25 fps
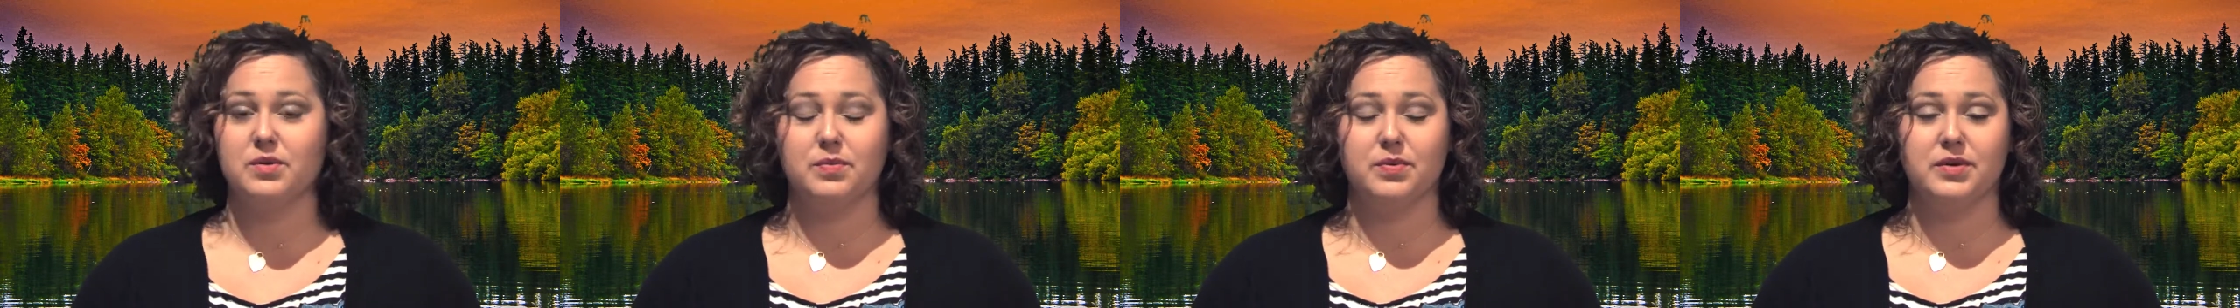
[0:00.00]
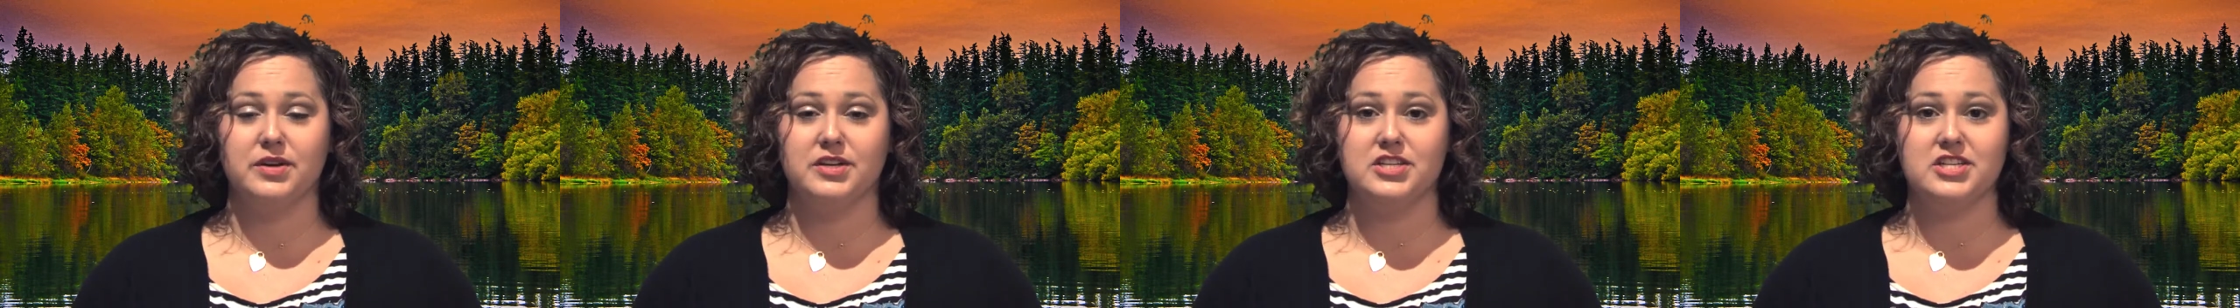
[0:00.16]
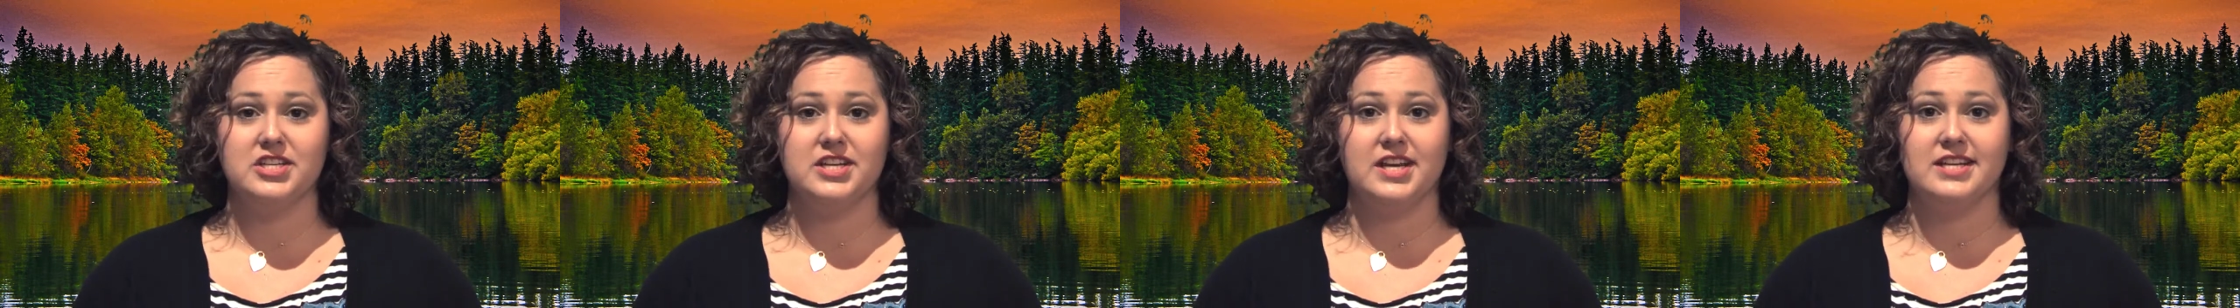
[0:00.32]

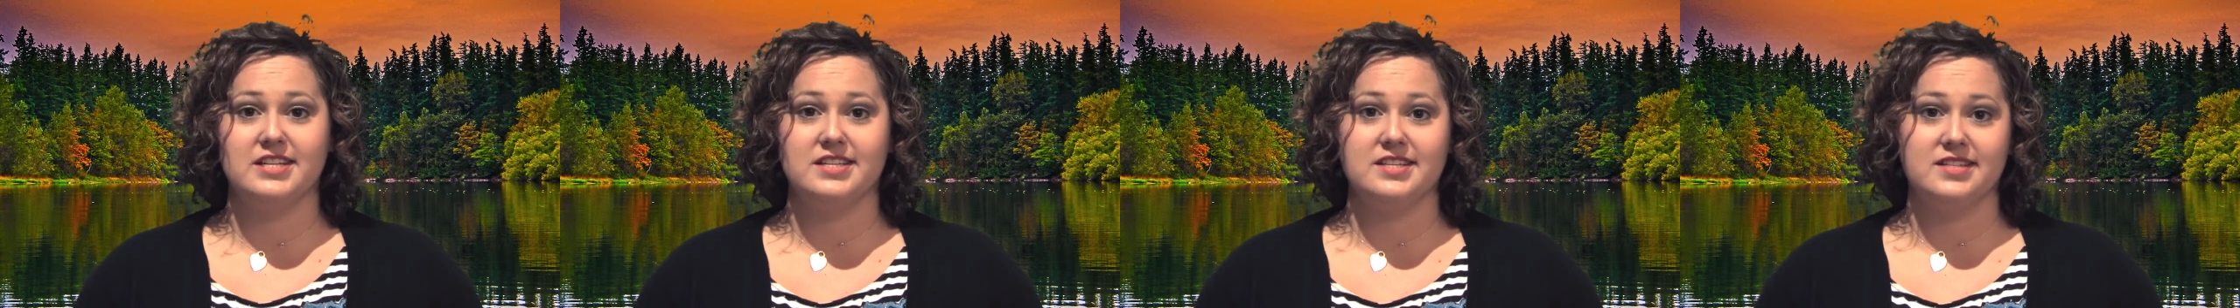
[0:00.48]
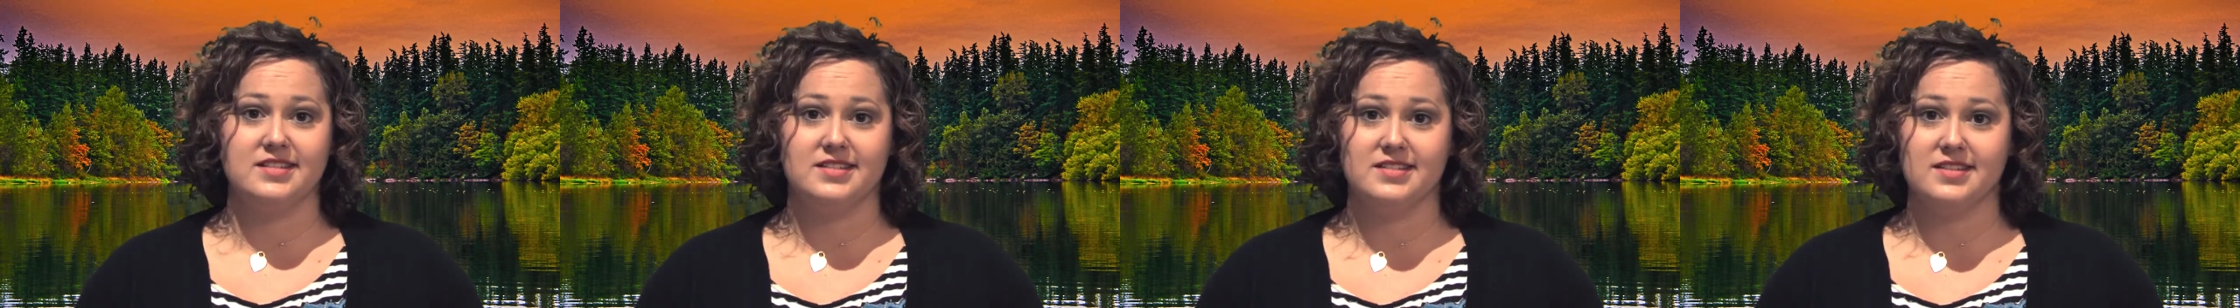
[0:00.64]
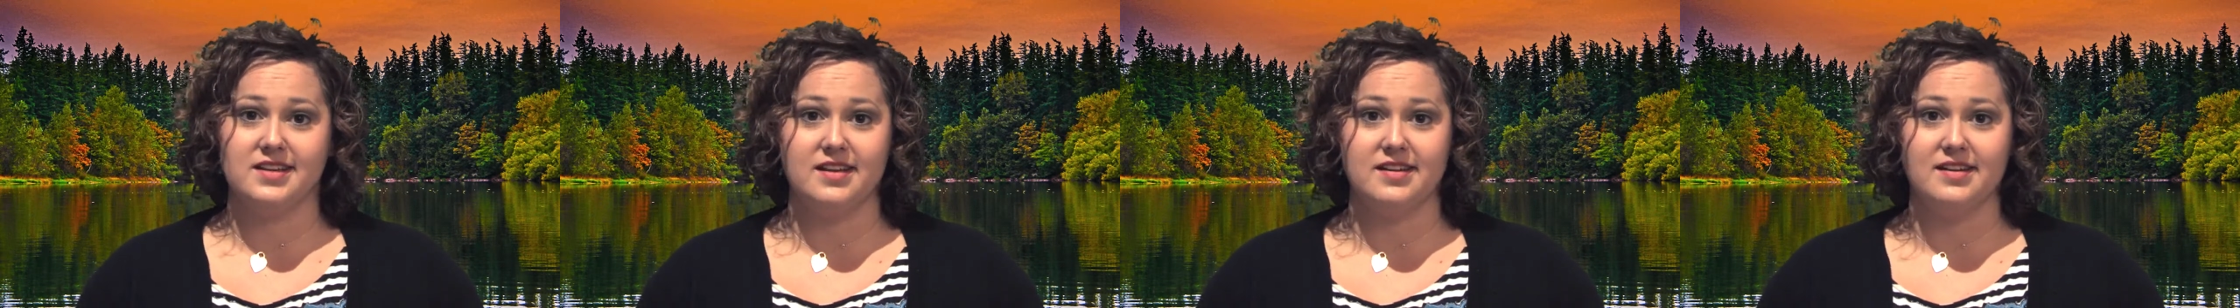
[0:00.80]

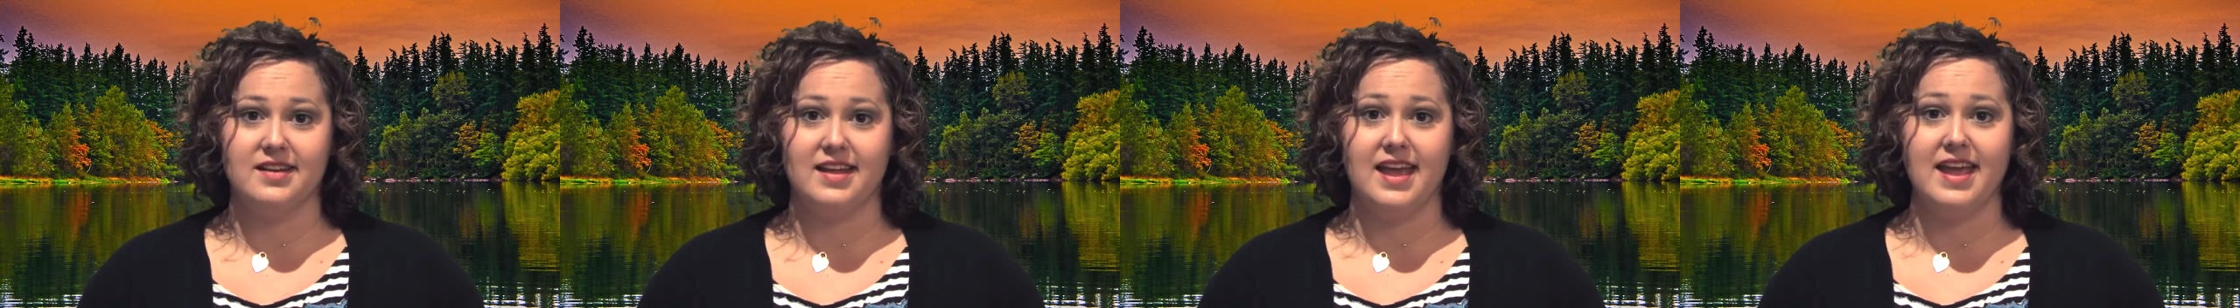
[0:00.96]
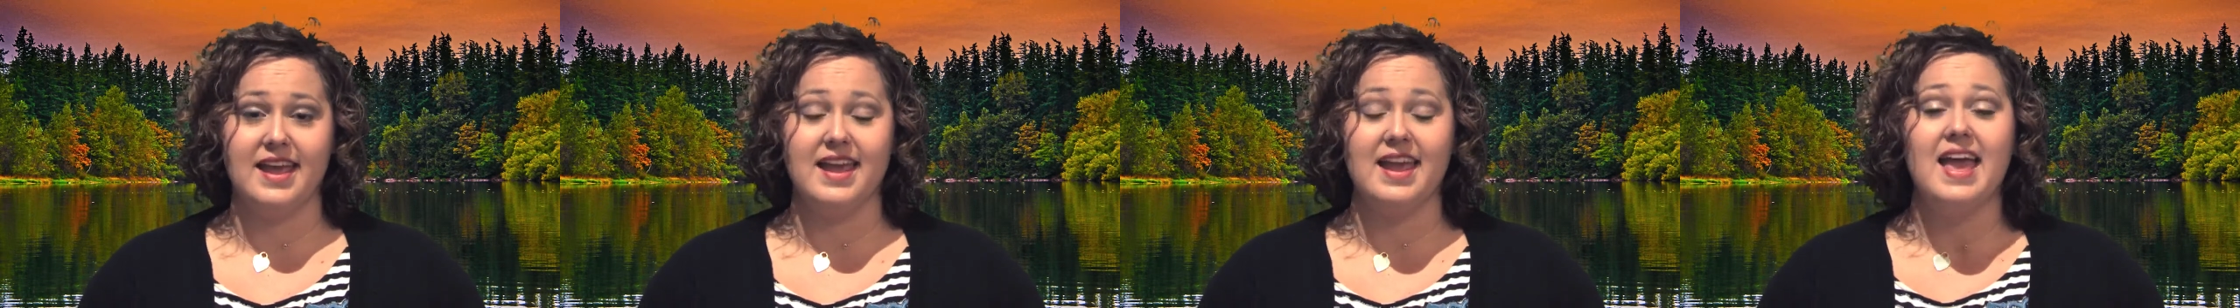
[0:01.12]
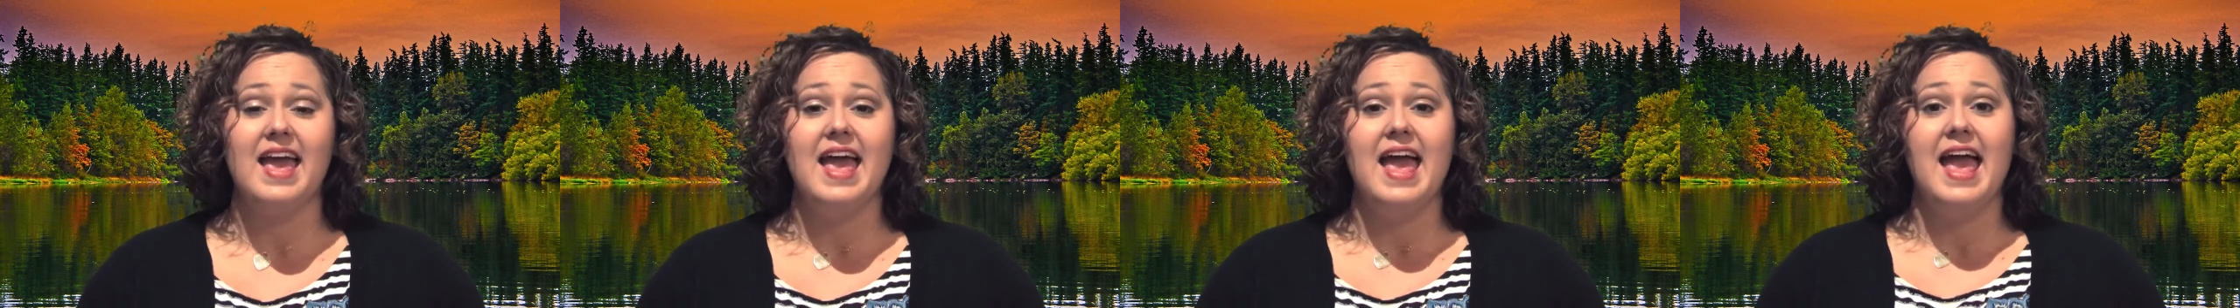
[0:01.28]
Appreciation
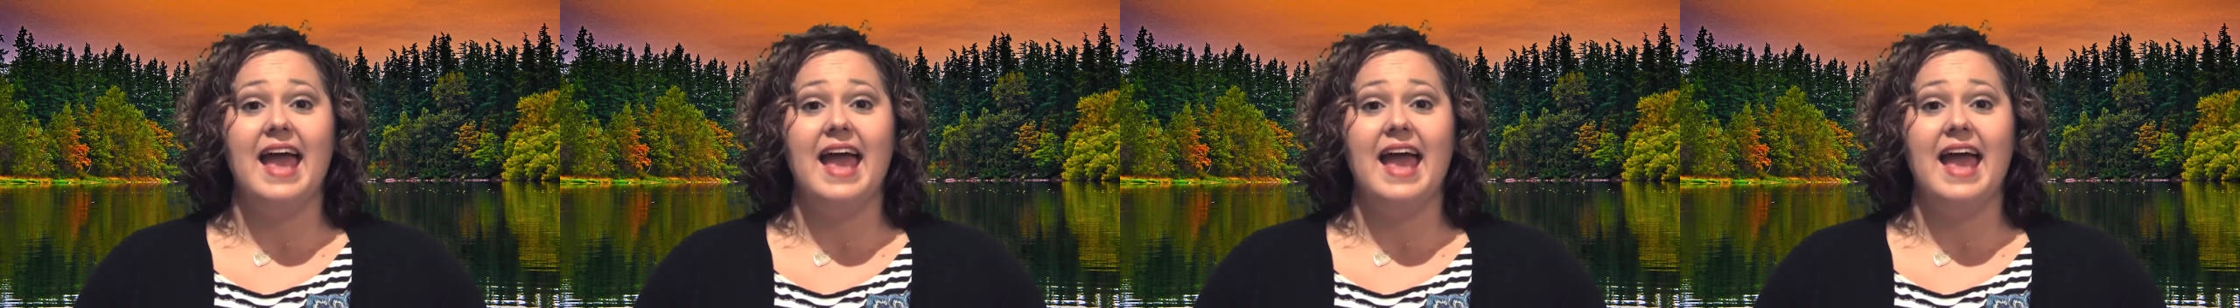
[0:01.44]
Sunday,